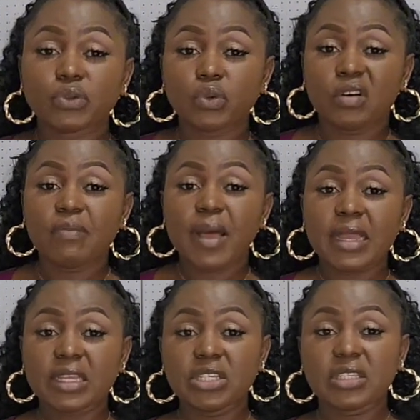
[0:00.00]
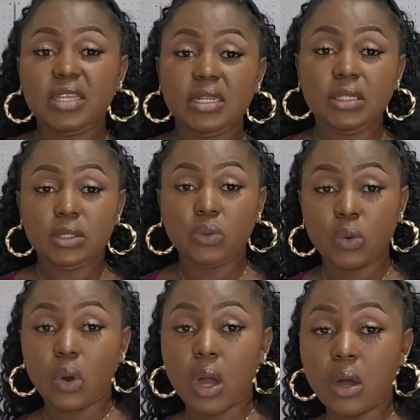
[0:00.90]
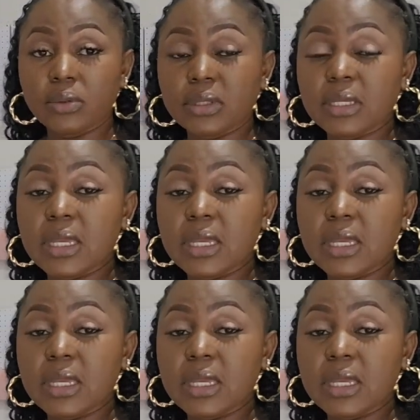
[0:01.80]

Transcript: 12 packages that needs to go out,